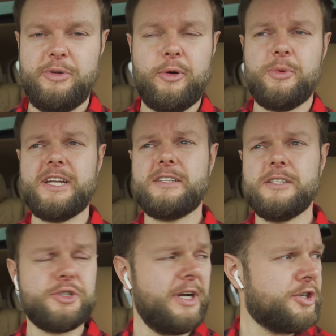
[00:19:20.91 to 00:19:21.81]
Before we get to
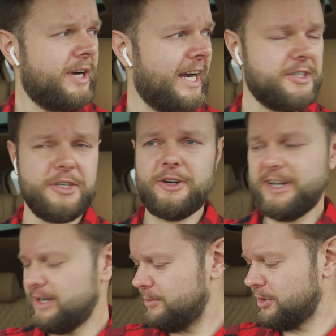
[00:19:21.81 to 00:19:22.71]
the train tracks,
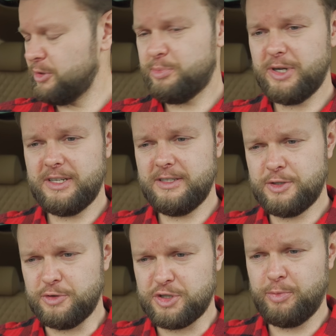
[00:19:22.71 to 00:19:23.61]
Yuri, I'm going to put it
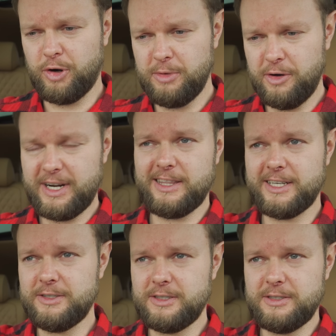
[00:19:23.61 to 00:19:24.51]
into sport mode. I'd
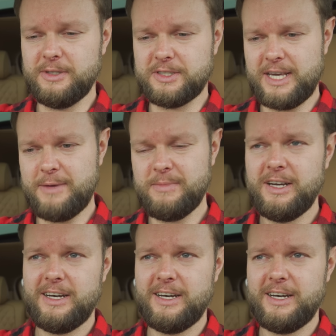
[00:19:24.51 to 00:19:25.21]
like you to do the same.